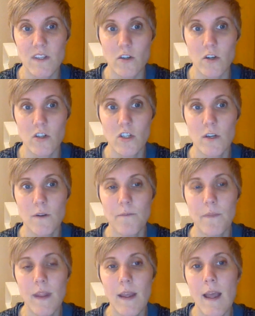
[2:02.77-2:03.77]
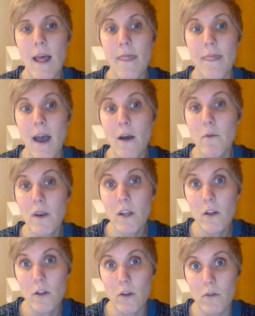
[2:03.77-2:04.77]
Research, that would
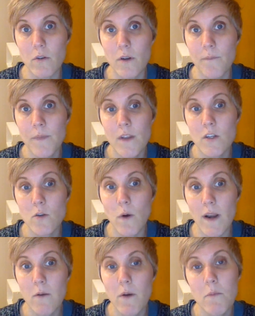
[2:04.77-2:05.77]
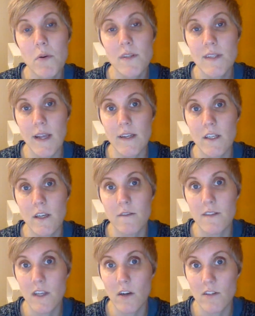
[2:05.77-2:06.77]
include 21% of
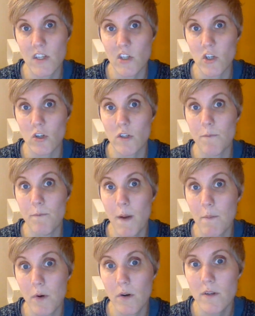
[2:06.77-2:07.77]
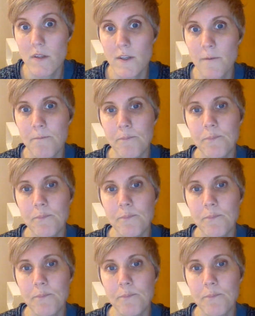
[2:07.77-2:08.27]
CRC church members,